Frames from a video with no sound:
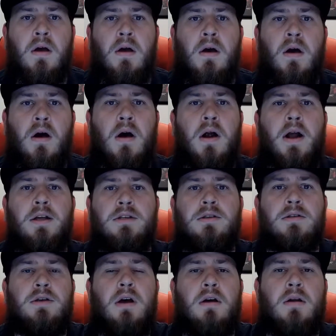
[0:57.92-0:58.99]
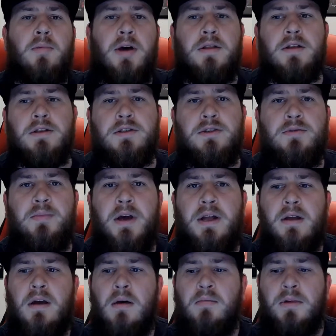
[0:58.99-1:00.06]
All right, so talking about the two
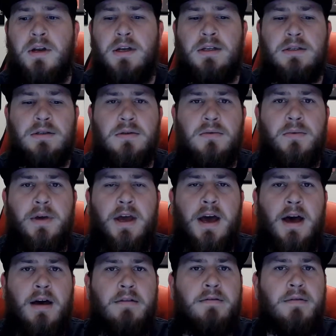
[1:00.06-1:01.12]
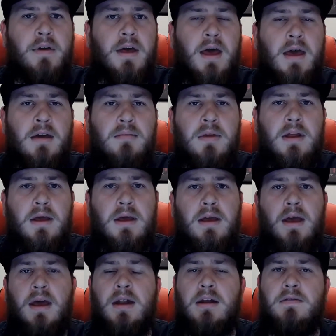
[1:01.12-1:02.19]
main companies, we have
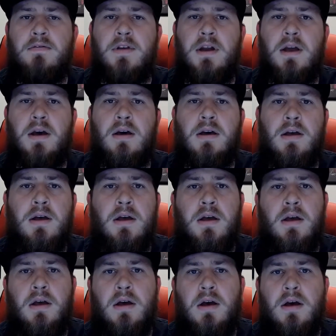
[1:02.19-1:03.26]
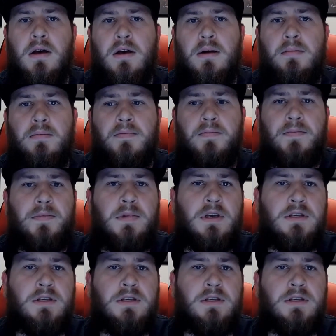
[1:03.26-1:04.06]
AMD and NVIDIA. These